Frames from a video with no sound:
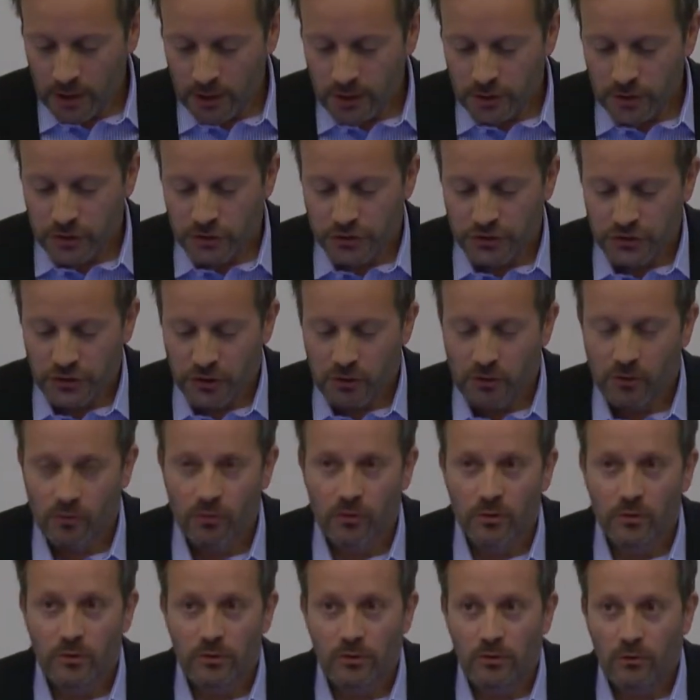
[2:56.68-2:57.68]
So
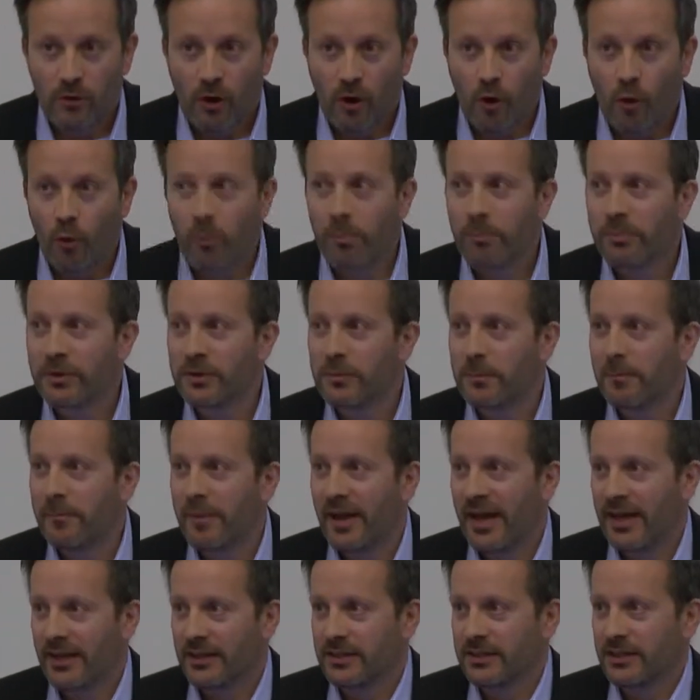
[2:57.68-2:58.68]
open
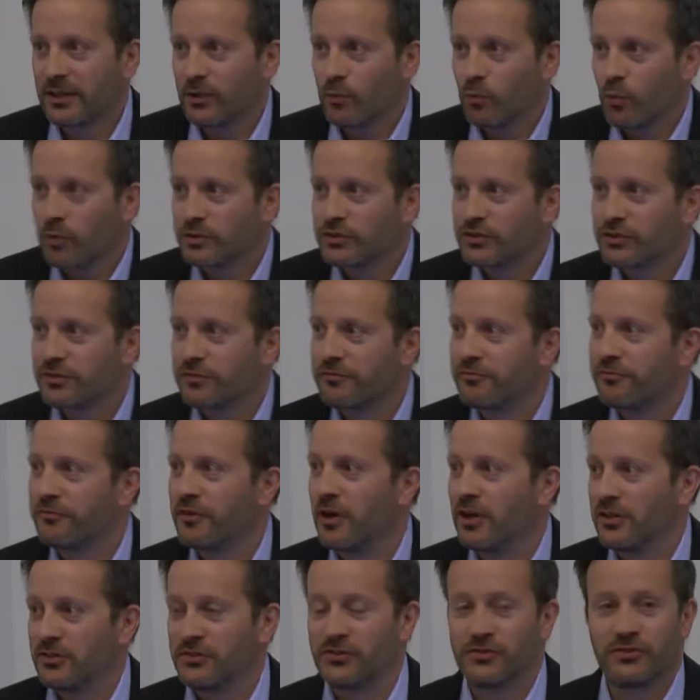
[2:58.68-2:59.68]
banking, what's the
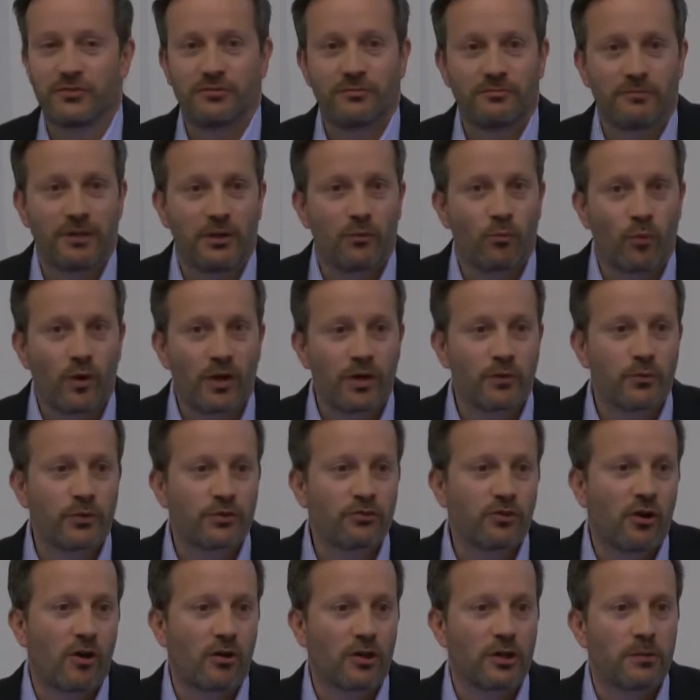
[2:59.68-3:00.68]
fuss, right? Why are we
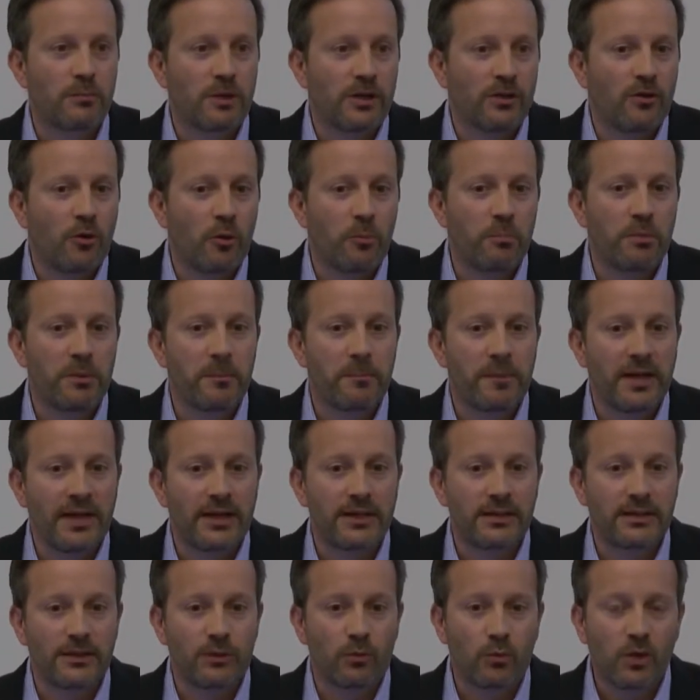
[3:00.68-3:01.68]
talking about open
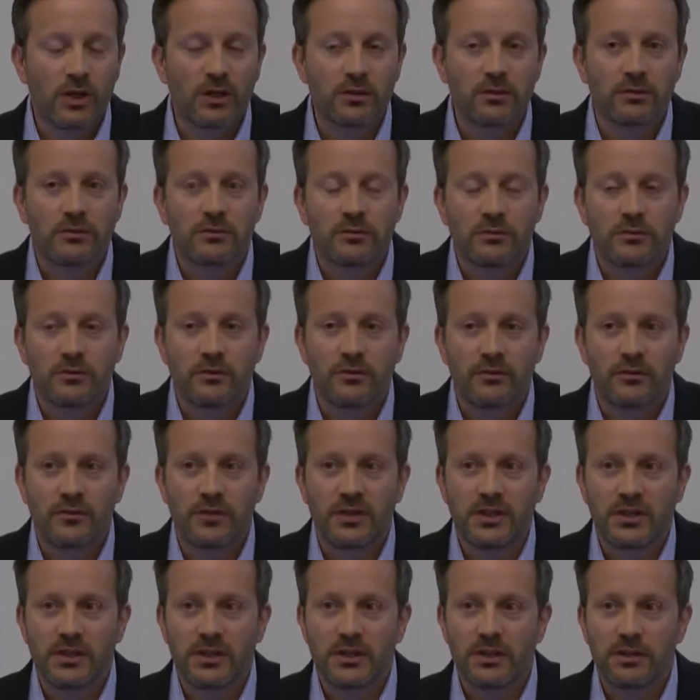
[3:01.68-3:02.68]
banking? Well,
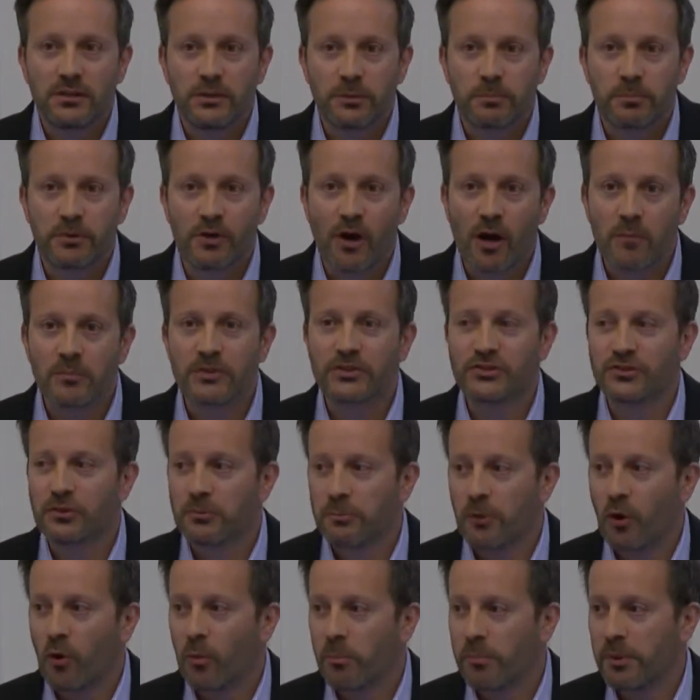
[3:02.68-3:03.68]
the promise
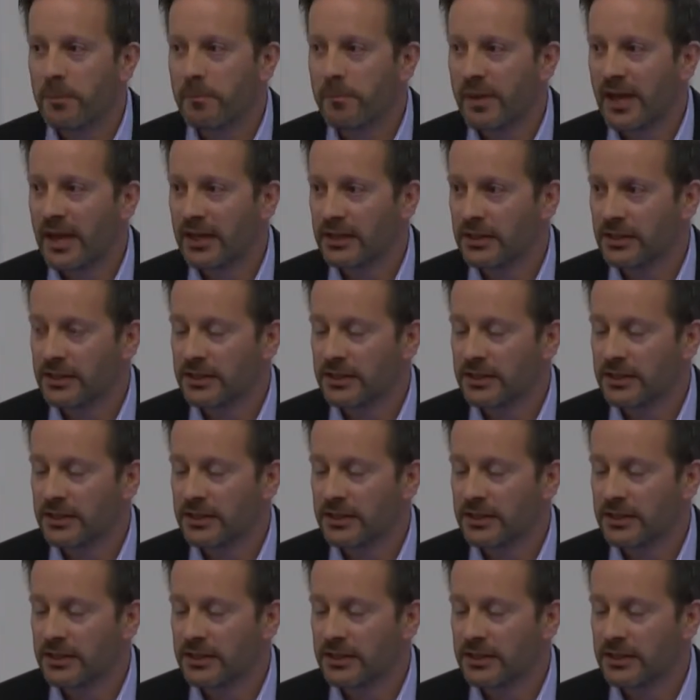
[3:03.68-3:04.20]
of open banking